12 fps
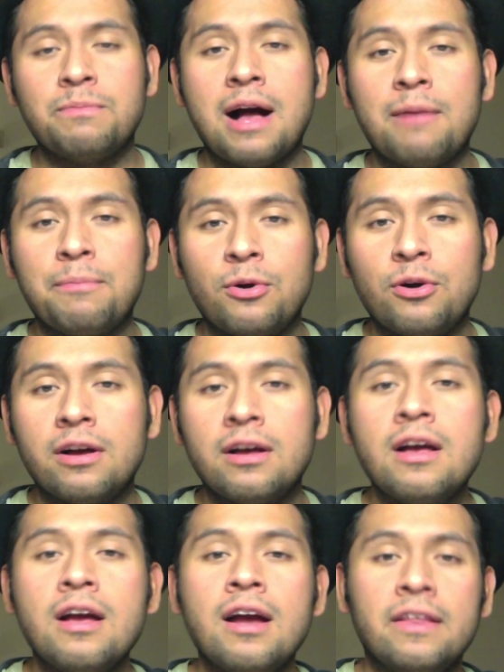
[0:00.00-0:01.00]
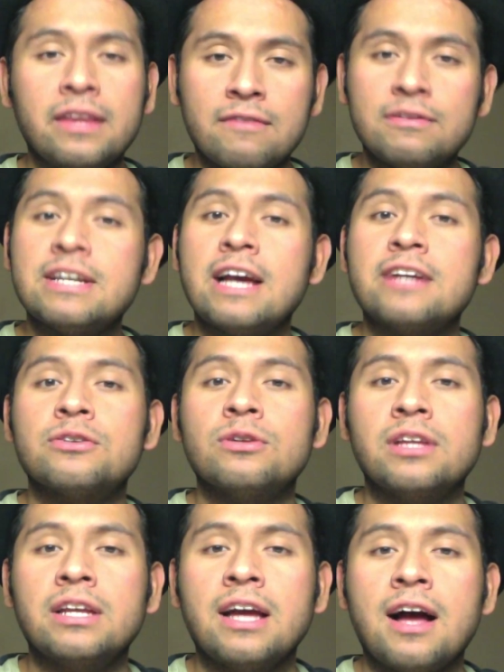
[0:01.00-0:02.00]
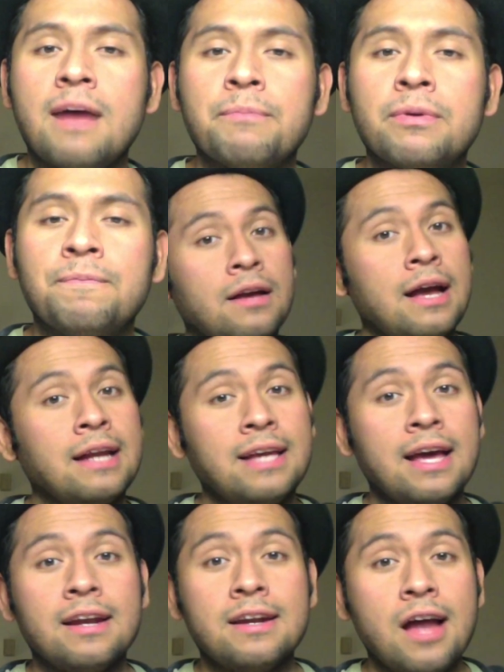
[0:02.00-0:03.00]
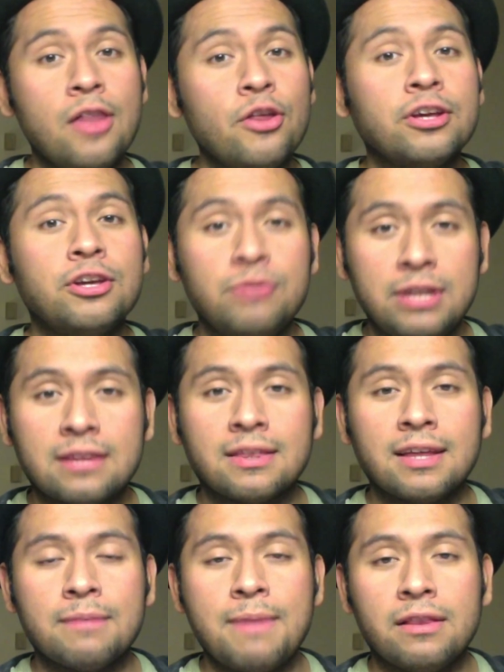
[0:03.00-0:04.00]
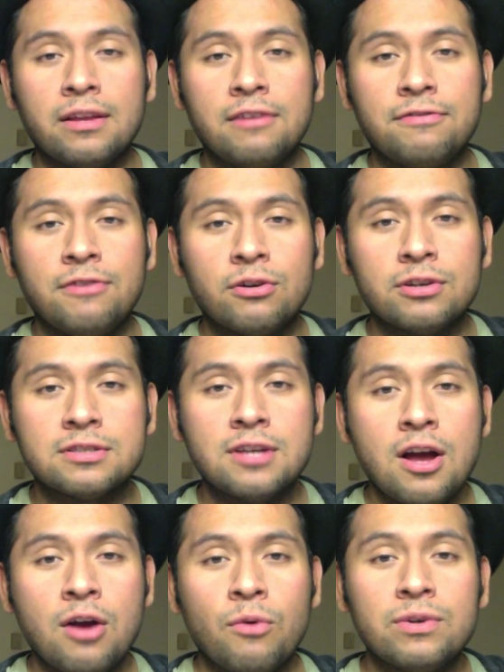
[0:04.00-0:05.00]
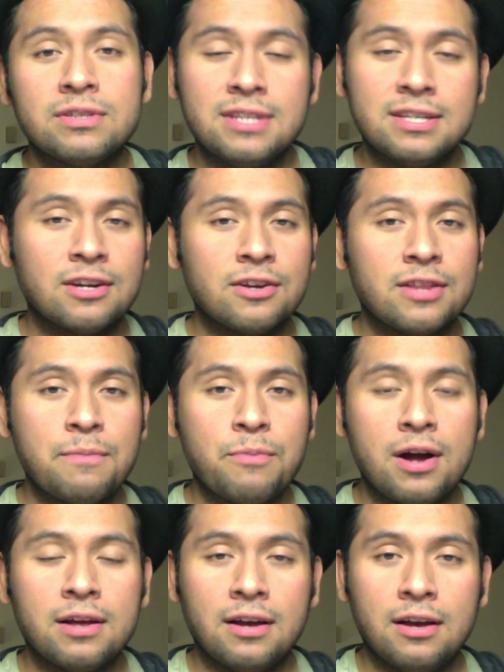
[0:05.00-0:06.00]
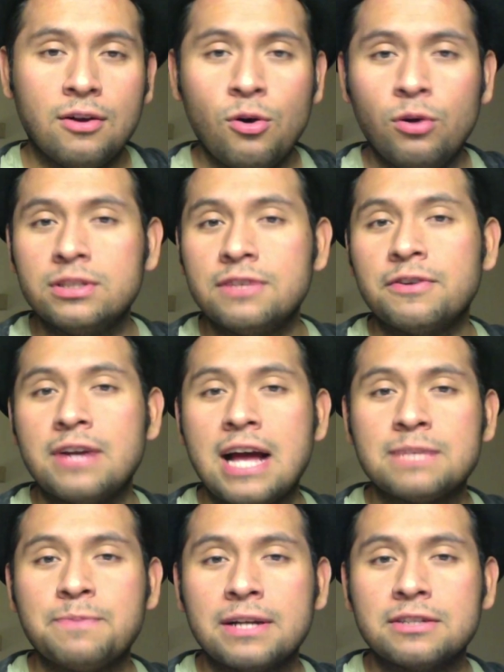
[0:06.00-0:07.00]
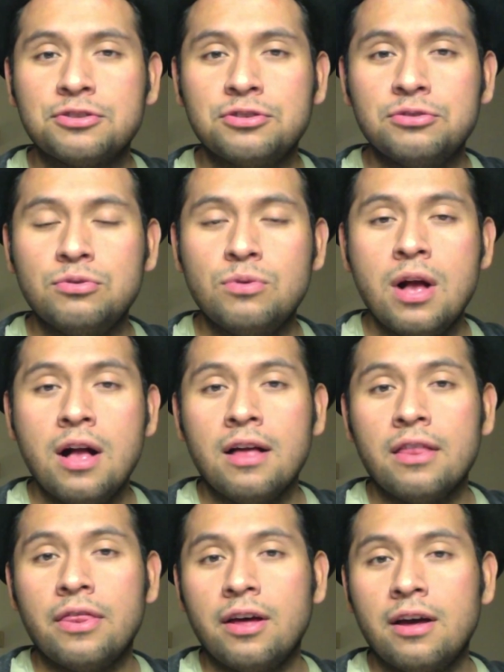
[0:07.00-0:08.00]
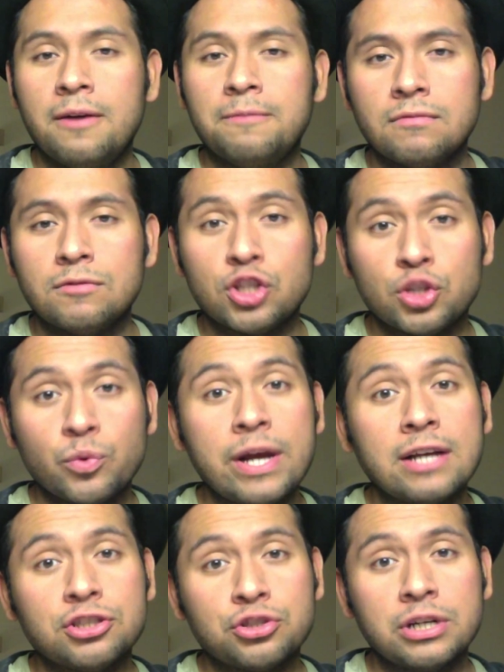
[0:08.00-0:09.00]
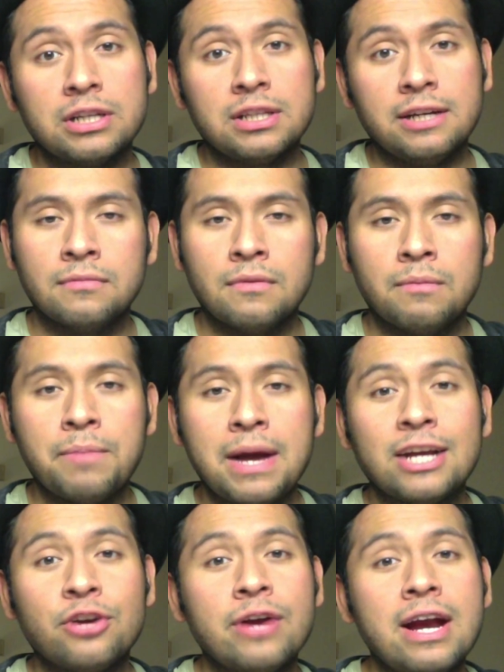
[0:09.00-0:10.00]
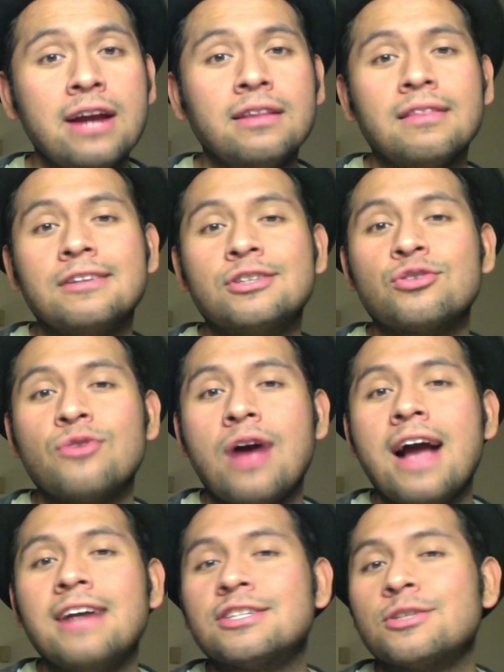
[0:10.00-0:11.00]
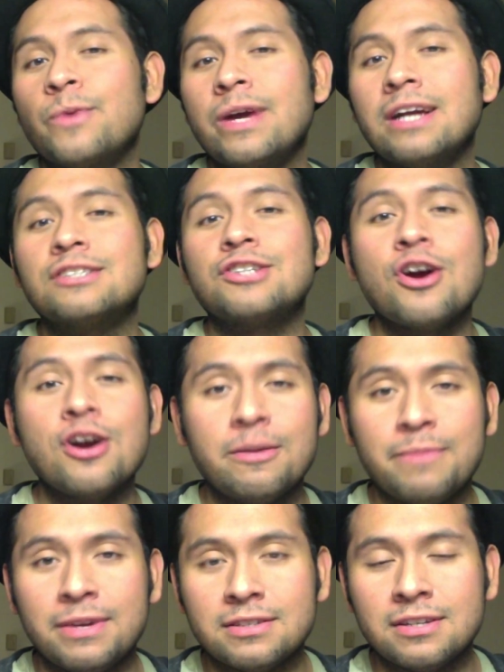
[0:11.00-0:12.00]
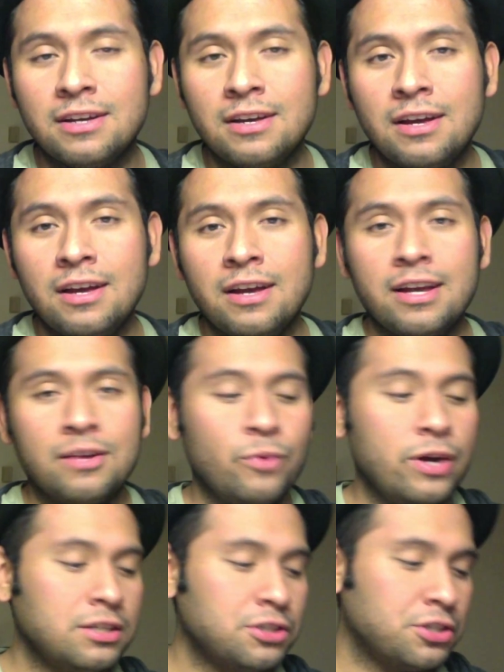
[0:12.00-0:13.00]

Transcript: Balboa and the invitational Lindy Hop. And yet another unique thing about Lindy Focus was this year they brought a whole different aspect to the swing strictly by creating the Tri Swing Tournament in